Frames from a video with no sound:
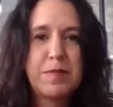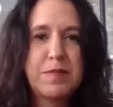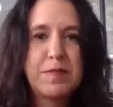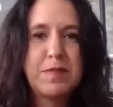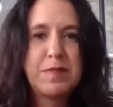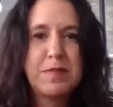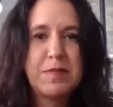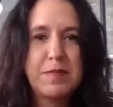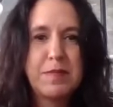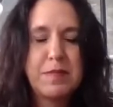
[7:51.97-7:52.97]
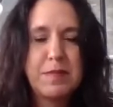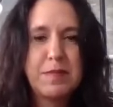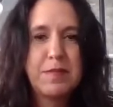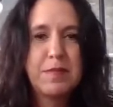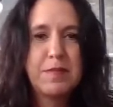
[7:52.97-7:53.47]

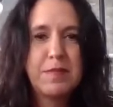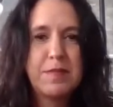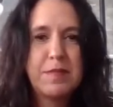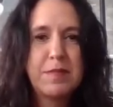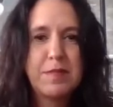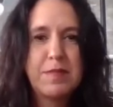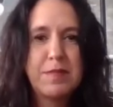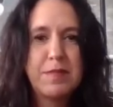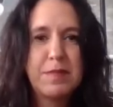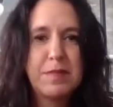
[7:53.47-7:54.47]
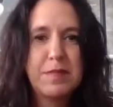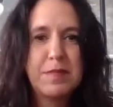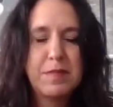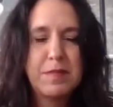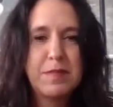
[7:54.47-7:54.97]

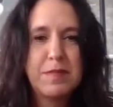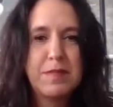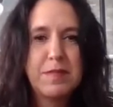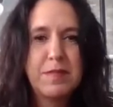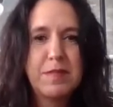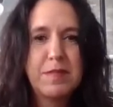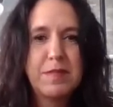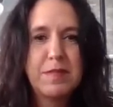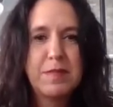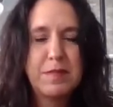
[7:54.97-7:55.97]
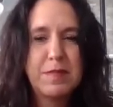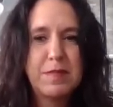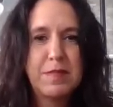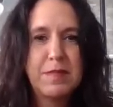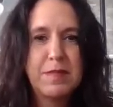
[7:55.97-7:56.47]

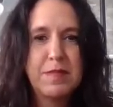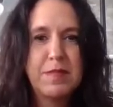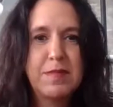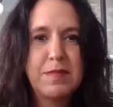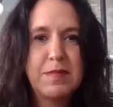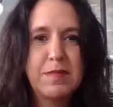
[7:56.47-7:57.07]
(silent)